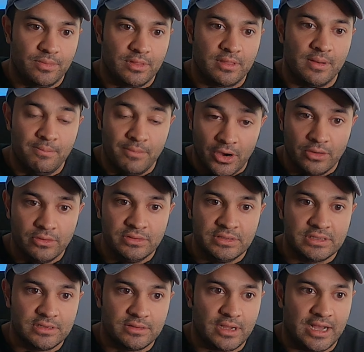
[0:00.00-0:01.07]
the
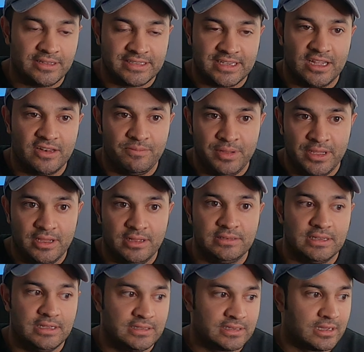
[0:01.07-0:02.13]
most outside of PIDS,
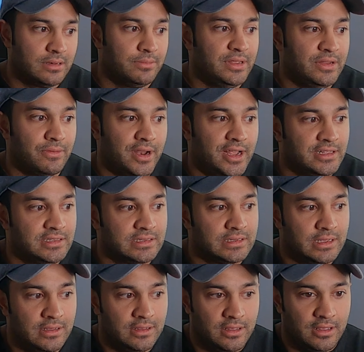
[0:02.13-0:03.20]
it's going to be rates.
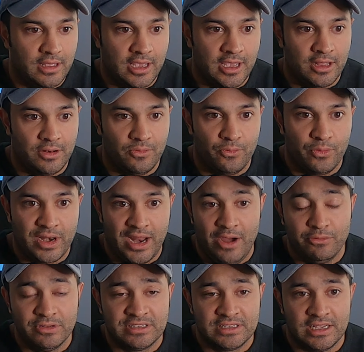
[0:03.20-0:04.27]
And what I
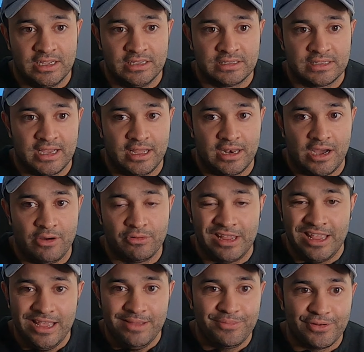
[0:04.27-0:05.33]
would say is that I would
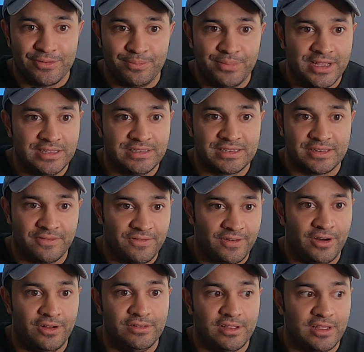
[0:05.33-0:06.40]
keep your PIDS
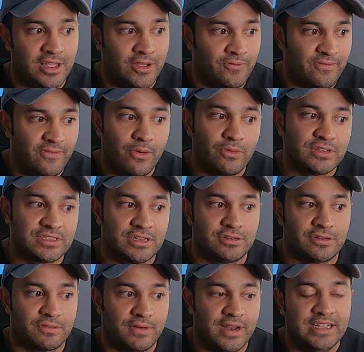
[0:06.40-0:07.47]
default and focus on
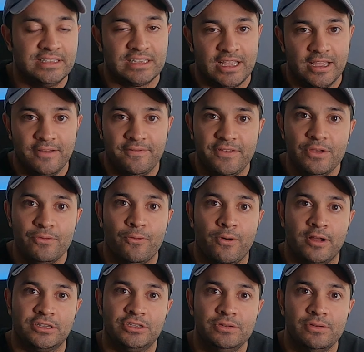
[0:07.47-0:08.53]
your rates if you
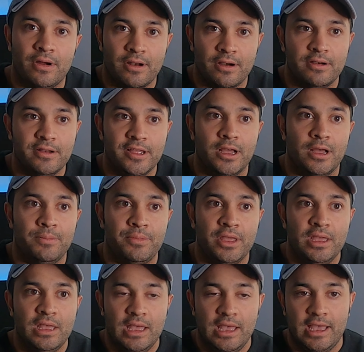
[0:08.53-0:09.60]
want to hurry up
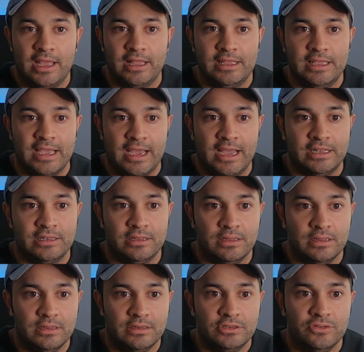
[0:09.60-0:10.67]
and get
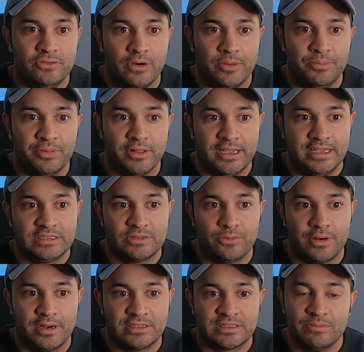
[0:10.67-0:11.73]
to a place
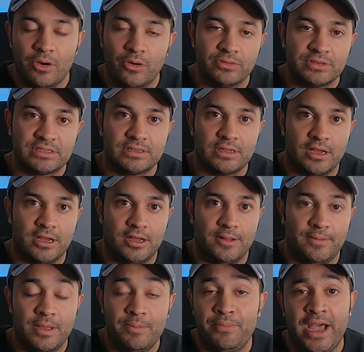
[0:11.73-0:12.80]
where it's most
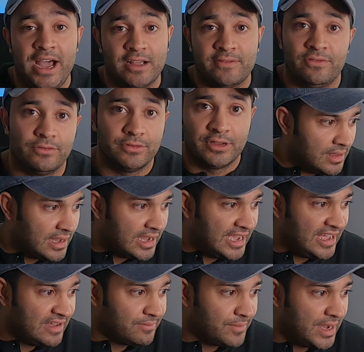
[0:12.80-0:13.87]
impactful. I
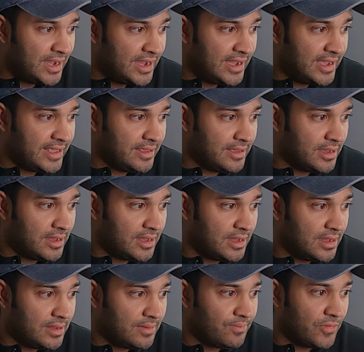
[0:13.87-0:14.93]
have my
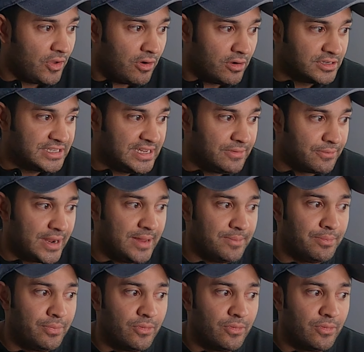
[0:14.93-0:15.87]
RC rate